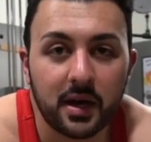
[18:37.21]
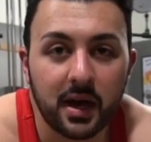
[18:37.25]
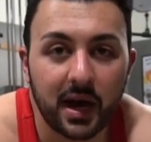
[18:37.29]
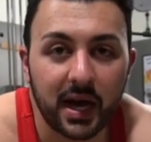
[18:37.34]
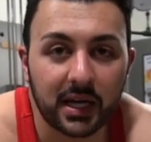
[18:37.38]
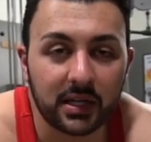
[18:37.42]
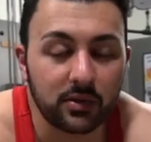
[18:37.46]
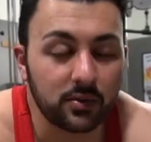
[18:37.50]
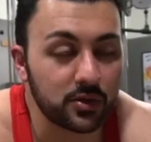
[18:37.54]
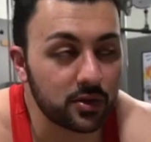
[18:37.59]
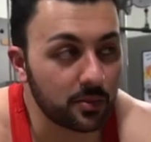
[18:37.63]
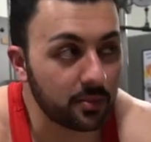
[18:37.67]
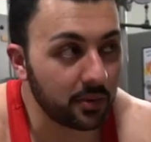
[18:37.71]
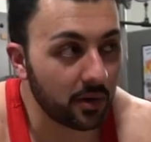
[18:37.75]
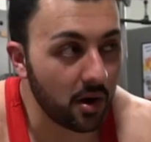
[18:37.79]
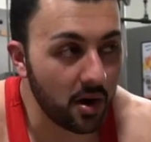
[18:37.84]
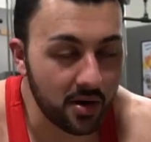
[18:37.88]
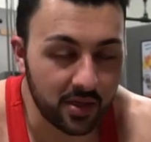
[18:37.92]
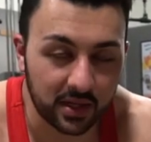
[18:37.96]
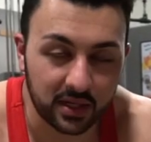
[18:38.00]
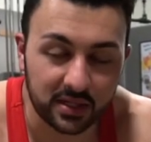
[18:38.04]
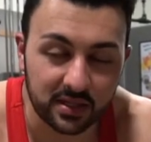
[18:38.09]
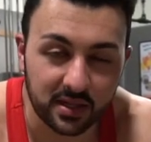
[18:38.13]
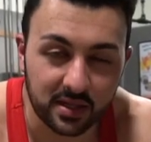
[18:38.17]
I use a
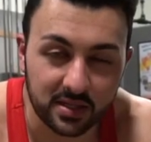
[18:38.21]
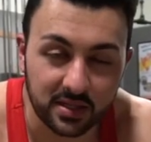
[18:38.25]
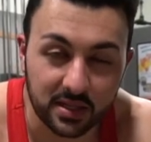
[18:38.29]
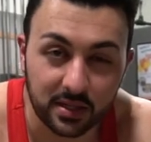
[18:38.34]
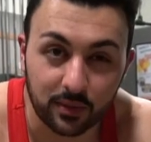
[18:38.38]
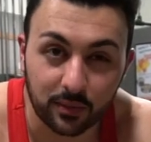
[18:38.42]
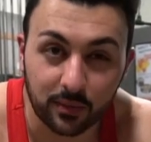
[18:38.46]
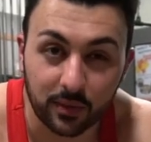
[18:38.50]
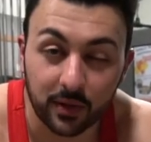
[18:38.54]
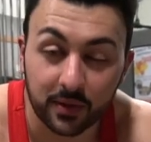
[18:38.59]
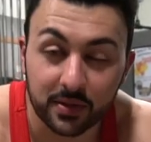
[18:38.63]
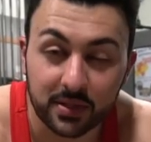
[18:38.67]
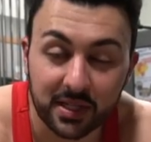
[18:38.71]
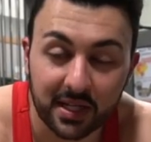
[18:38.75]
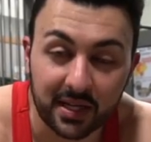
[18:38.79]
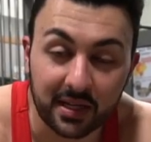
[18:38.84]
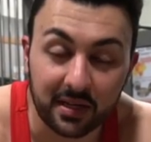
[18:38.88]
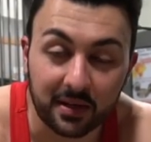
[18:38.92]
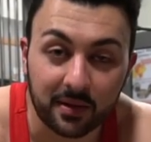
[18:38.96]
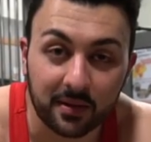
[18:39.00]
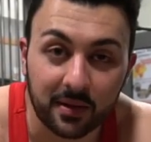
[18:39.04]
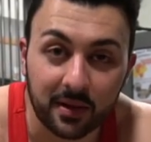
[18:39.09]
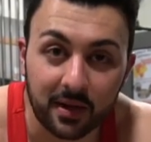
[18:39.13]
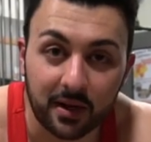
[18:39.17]
bar that doesn't
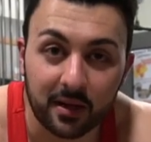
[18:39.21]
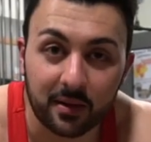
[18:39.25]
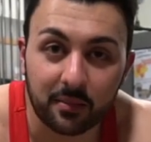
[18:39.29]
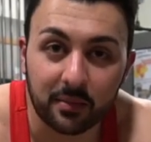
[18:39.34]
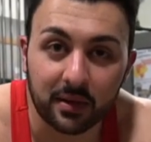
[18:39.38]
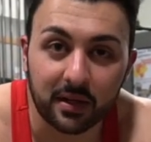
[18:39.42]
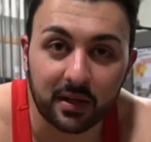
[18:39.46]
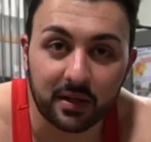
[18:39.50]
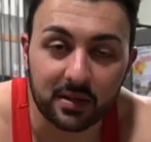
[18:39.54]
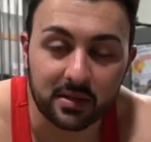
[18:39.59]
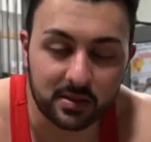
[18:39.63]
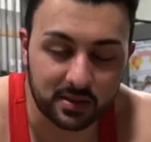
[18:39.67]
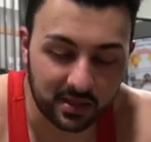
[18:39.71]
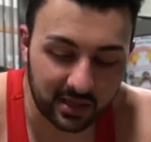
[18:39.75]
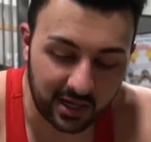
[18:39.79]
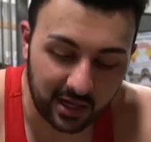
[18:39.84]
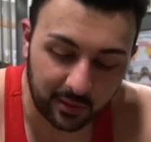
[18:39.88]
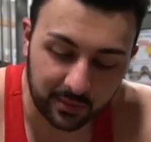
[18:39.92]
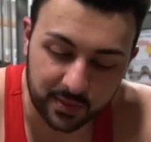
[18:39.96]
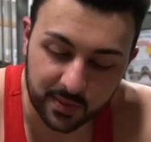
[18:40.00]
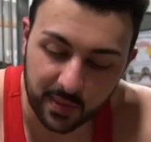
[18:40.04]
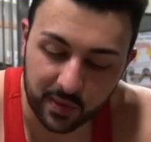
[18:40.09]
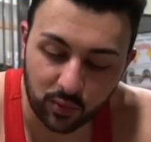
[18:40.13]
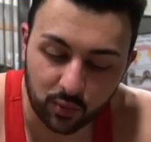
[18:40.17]
rotate because it
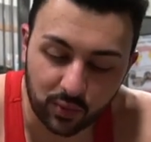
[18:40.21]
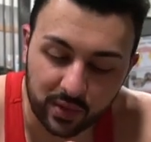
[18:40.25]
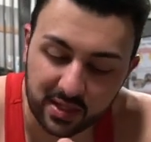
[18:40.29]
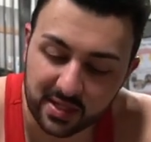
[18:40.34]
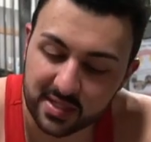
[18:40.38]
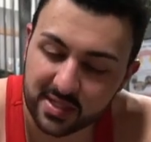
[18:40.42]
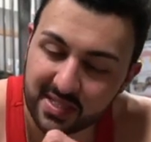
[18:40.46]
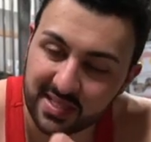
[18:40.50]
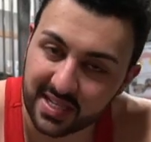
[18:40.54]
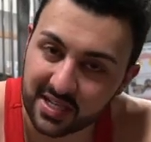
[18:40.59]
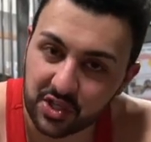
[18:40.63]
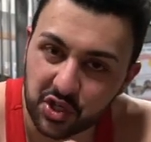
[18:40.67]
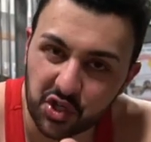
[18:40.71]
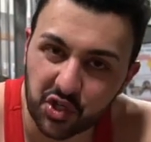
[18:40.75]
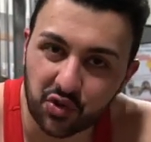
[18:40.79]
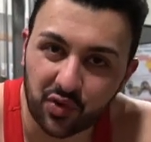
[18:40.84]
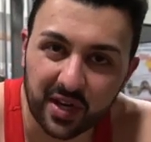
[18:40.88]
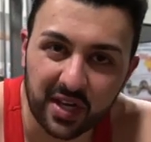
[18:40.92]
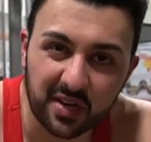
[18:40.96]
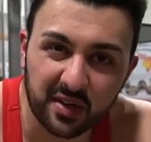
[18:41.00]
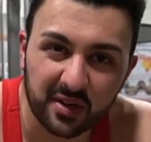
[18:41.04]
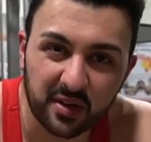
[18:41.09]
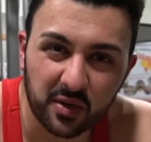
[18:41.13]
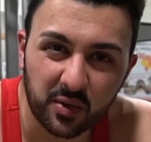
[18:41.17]
helps my wrist stay
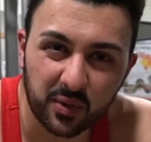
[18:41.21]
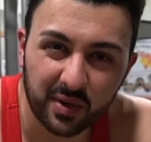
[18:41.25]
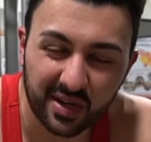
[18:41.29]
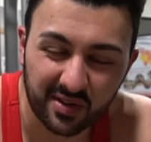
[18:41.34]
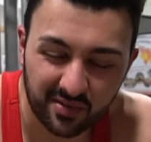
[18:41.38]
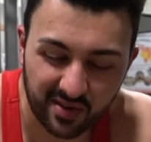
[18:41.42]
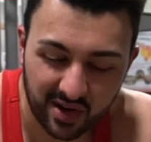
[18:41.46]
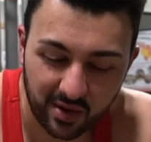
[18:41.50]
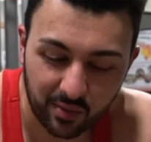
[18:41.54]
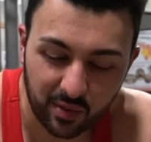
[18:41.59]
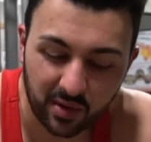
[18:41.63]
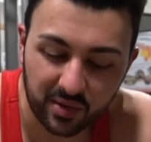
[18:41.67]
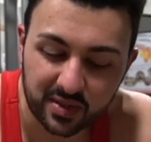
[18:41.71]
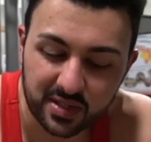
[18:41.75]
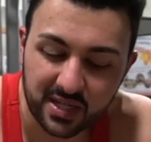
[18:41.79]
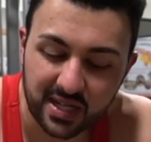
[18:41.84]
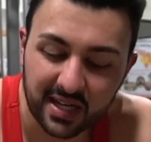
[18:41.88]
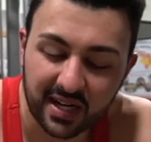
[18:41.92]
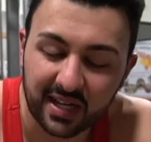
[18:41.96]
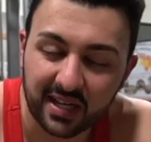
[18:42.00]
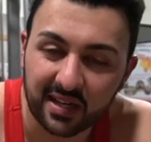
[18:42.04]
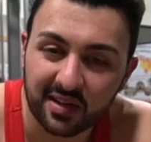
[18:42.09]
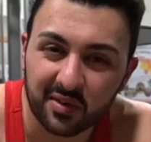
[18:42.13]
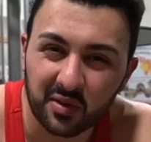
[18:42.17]
straighter. Whenever I
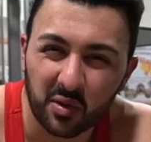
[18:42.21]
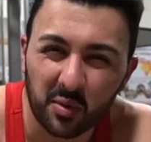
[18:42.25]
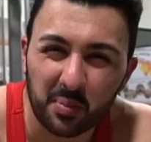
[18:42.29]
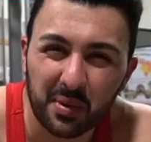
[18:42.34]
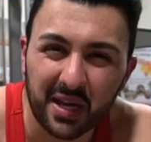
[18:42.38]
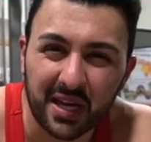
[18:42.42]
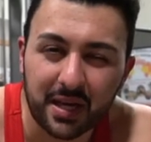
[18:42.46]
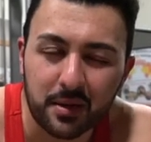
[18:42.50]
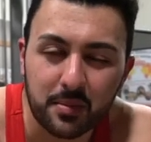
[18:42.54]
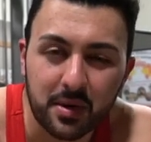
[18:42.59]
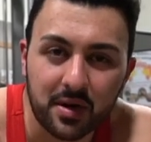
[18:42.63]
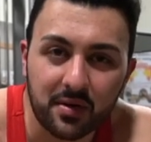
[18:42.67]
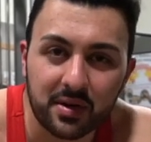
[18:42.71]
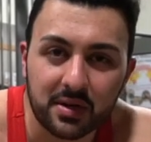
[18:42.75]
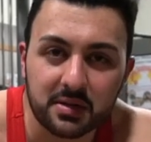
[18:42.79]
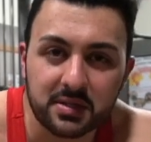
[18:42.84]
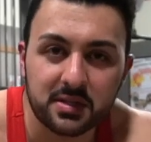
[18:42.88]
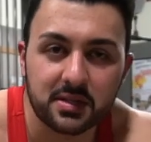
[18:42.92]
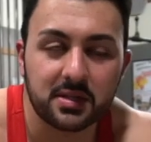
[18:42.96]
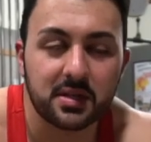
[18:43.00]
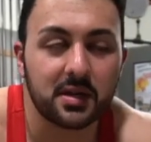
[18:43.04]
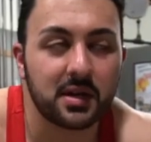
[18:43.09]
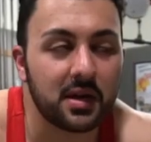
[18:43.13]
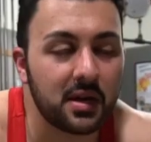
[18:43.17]
rotate, I get a little pain in my
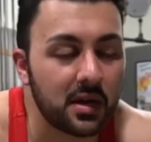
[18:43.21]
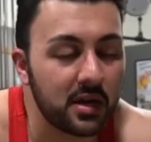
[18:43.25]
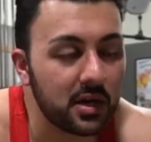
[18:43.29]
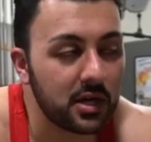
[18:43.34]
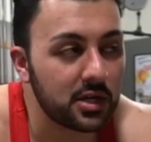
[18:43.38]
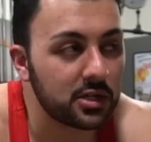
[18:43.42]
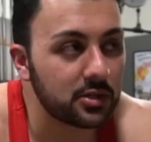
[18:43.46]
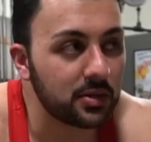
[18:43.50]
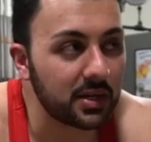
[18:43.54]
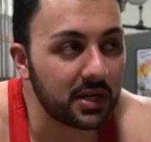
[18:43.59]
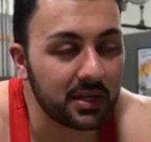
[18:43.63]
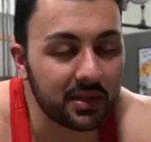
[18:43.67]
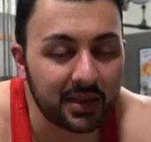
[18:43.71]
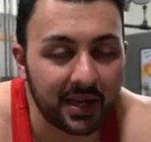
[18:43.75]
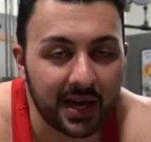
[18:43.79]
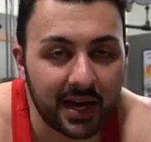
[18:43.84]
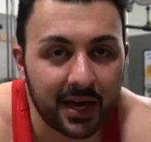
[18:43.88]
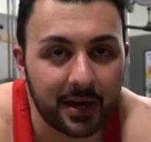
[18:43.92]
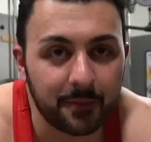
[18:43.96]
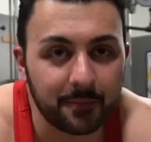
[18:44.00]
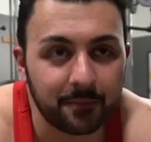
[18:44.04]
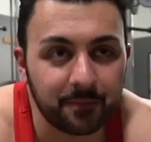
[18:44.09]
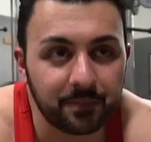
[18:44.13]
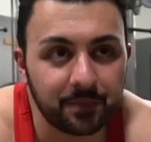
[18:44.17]
wrist. So I hit
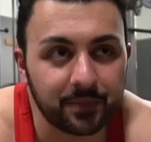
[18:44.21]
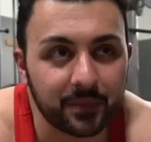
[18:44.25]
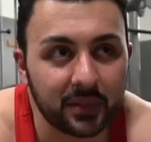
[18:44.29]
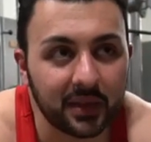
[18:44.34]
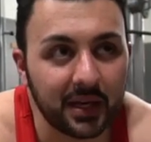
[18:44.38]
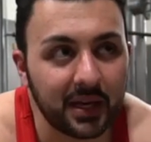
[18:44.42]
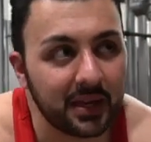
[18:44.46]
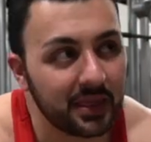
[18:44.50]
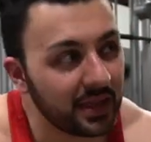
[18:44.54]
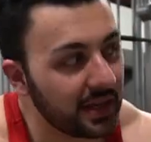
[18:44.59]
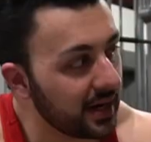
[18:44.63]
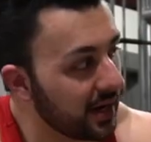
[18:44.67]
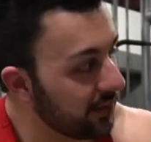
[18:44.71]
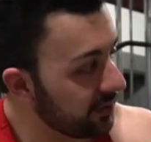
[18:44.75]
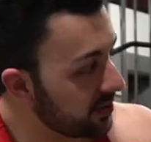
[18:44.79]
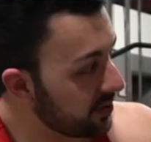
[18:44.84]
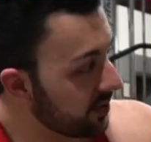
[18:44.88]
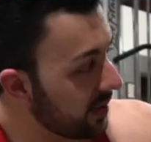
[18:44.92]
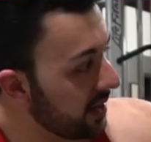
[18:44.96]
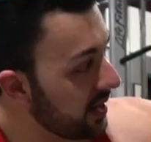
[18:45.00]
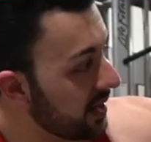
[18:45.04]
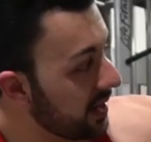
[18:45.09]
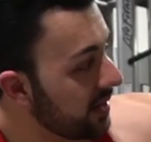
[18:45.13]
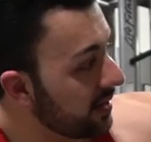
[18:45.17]
that, and then I was
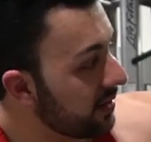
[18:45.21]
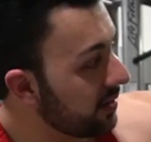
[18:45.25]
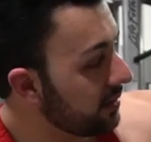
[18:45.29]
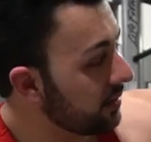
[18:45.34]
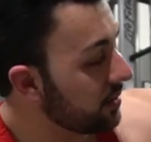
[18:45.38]
right here.